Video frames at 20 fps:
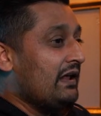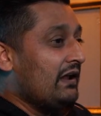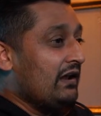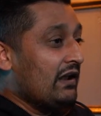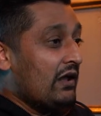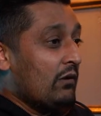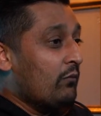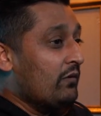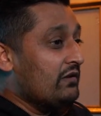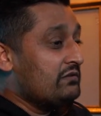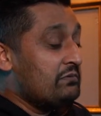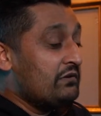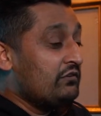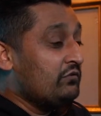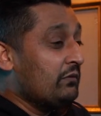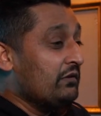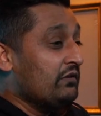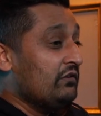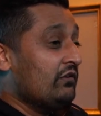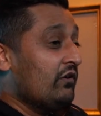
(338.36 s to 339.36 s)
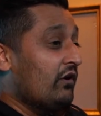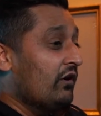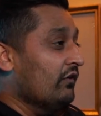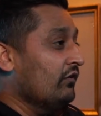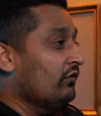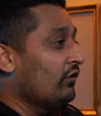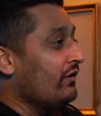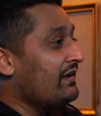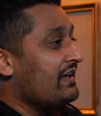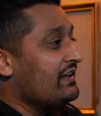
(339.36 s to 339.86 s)
like especially when you got
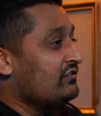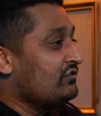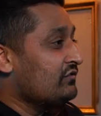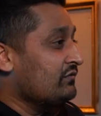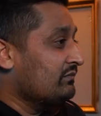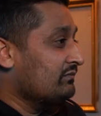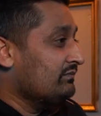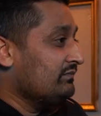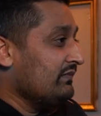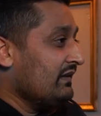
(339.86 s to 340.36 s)
non-Asian